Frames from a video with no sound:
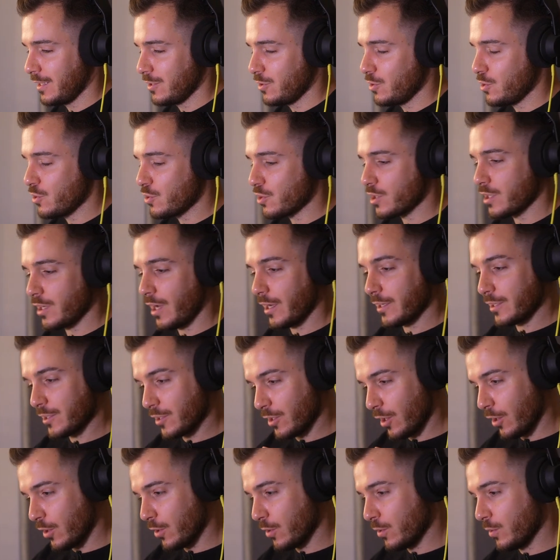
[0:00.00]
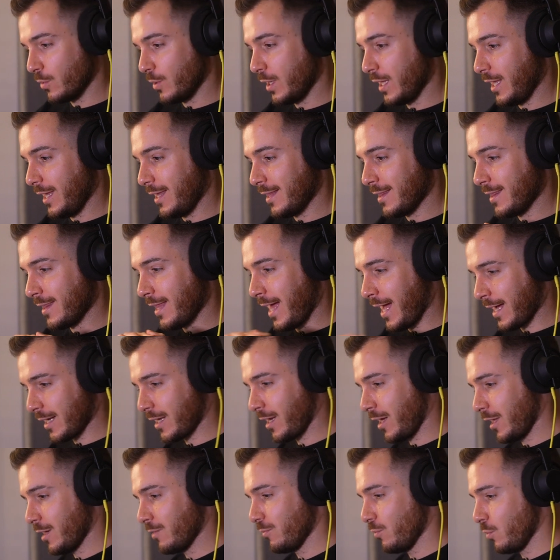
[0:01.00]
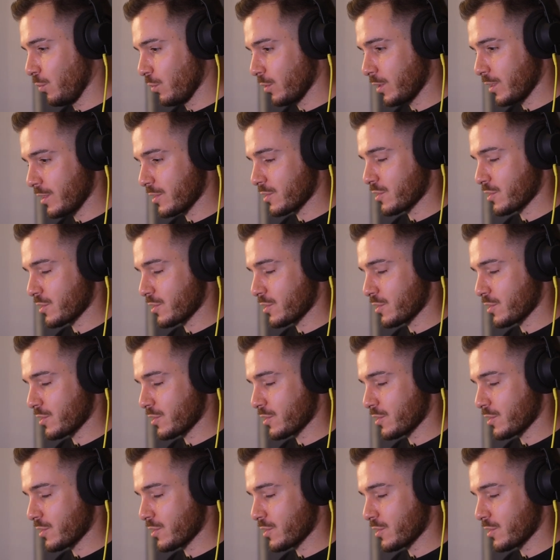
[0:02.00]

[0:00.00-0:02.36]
Usually I go in that kind of order.